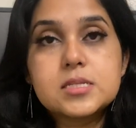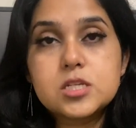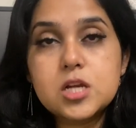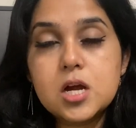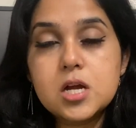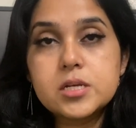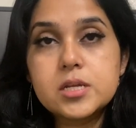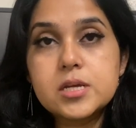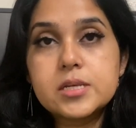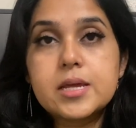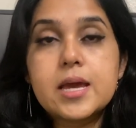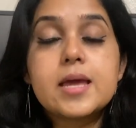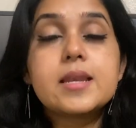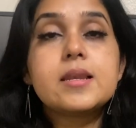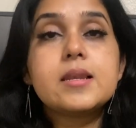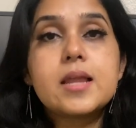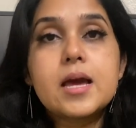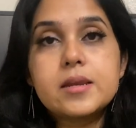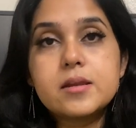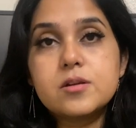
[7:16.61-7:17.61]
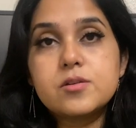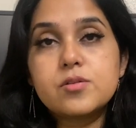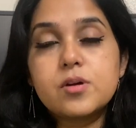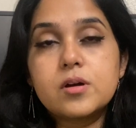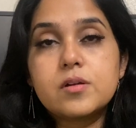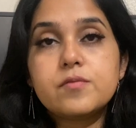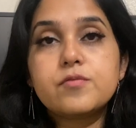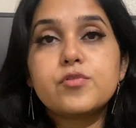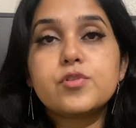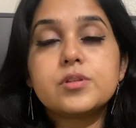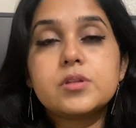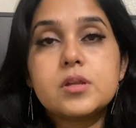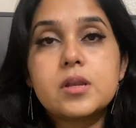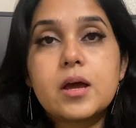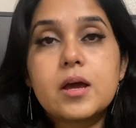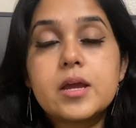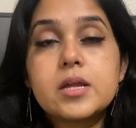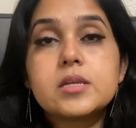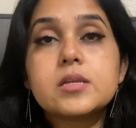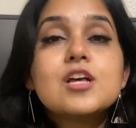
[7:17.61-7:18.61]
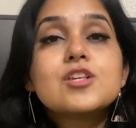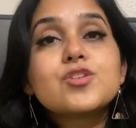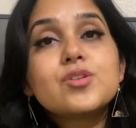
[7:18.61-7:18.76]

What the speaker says: start it and let it run for the night.